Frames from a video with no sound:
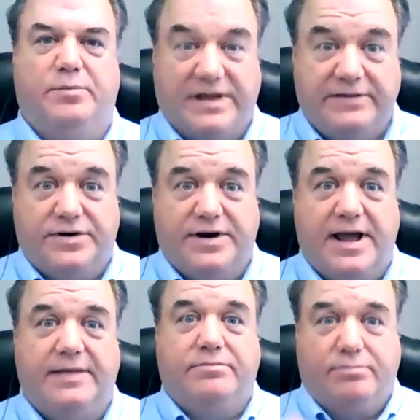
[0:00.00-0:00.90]
Believe it or
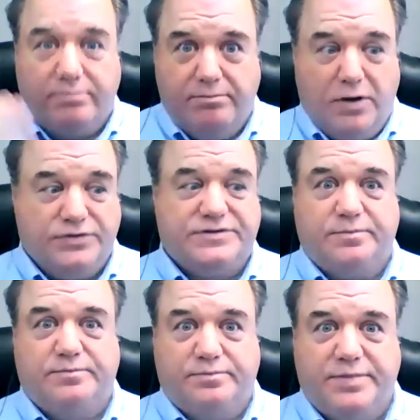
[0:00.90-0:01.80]
not, most
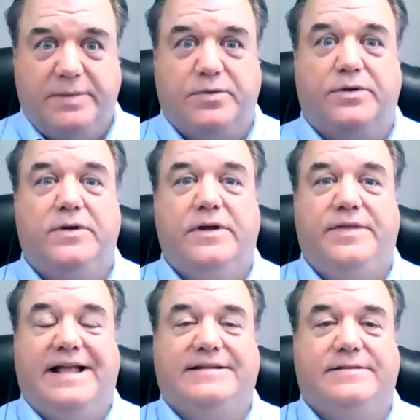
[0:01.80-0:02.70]
people,
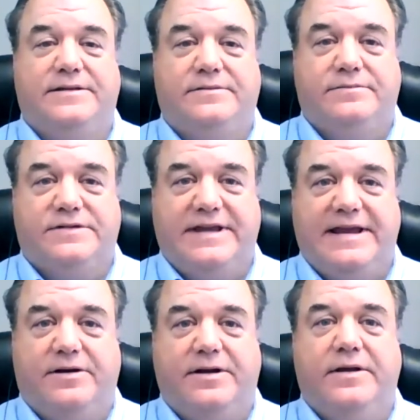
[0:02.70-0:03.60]
that's the
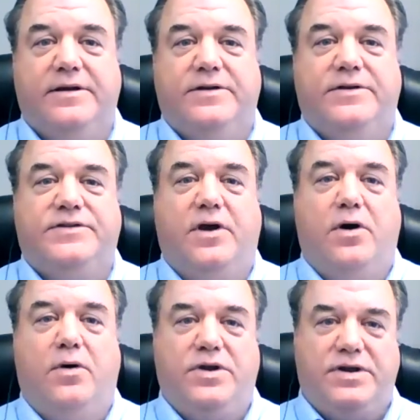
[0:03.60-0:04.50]
secret.
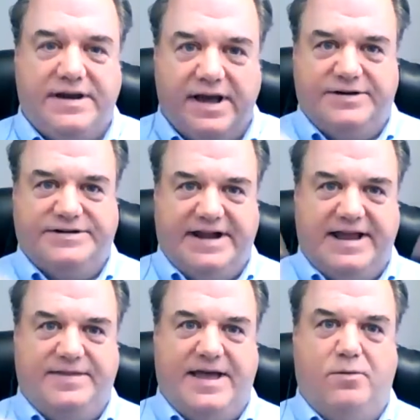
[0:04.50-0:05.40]
So you need to
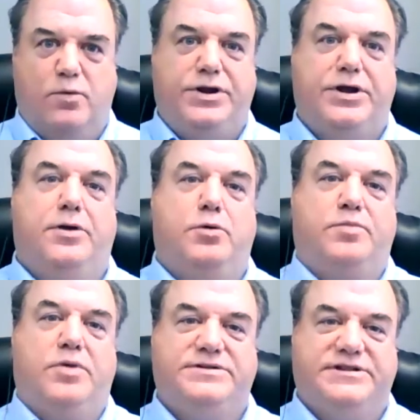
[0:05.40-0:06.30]
understand that when you go to
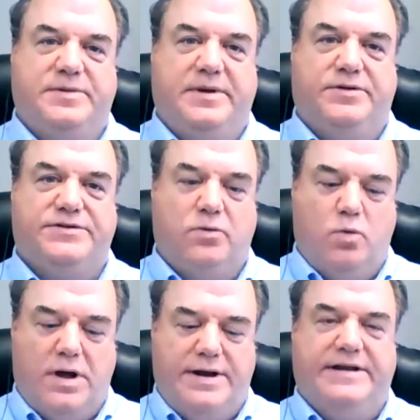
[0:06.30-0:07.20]
approach these people. So
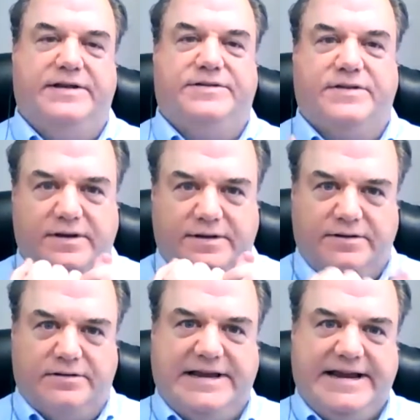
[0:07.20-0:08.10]
one is
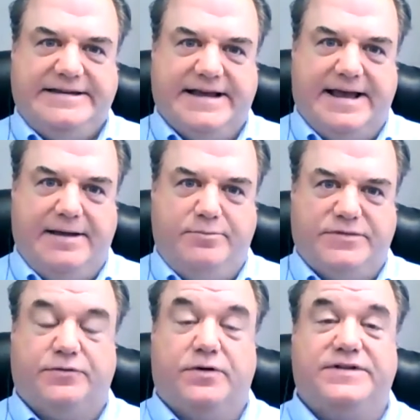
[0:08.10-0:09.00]
lead time.
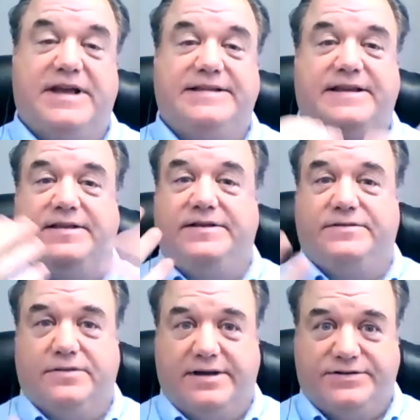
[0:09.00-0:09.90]
So for instance, I said
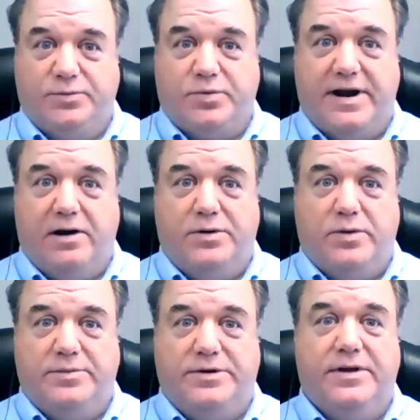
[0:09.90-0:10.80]
these superheroine
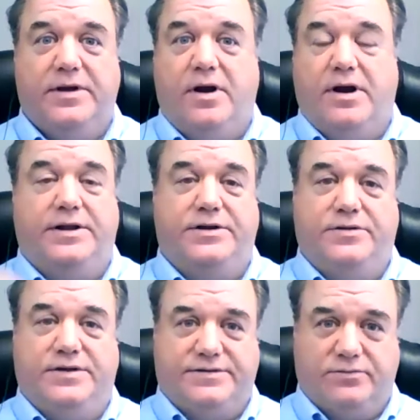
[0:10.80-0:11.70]
women are going to do
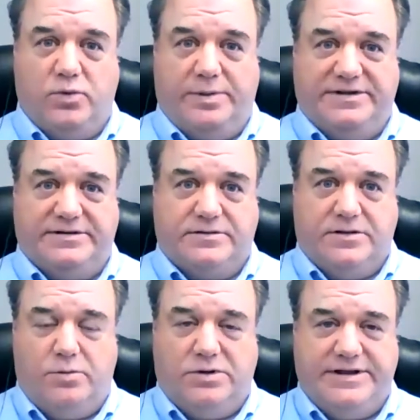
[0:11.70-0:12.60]
this Women's
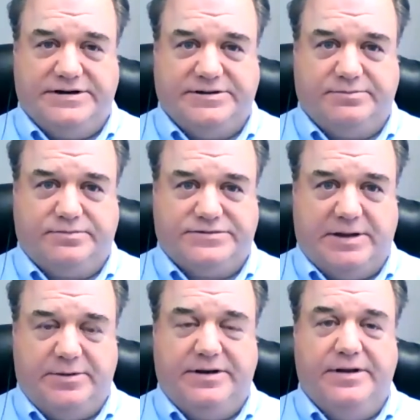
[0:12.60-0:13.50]
Global Leadership
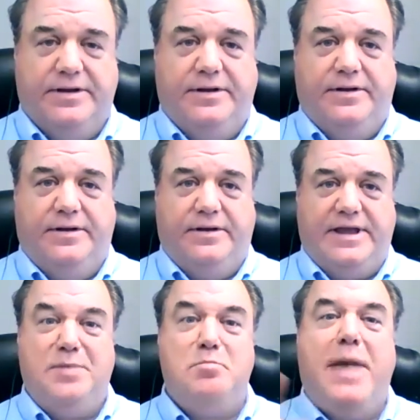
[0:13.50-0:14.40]
Summit
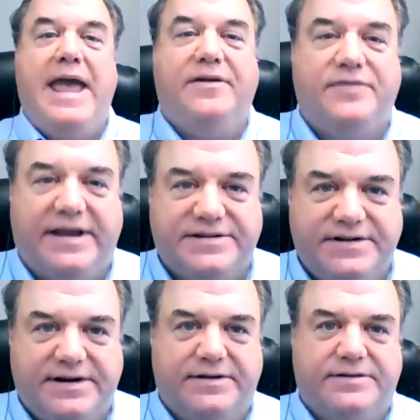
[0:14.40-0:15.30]
in May of next
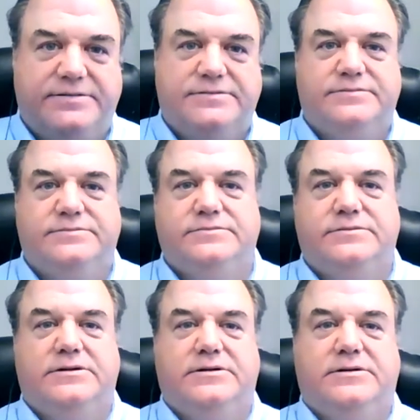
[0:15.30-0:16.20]
year.
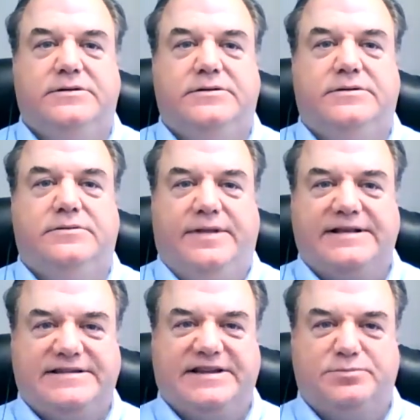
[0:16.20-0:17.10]
Well,
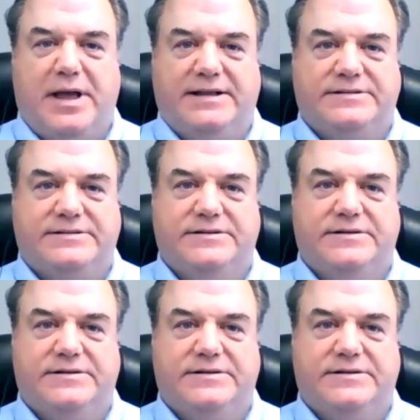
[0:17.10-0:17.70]
that's 6 months.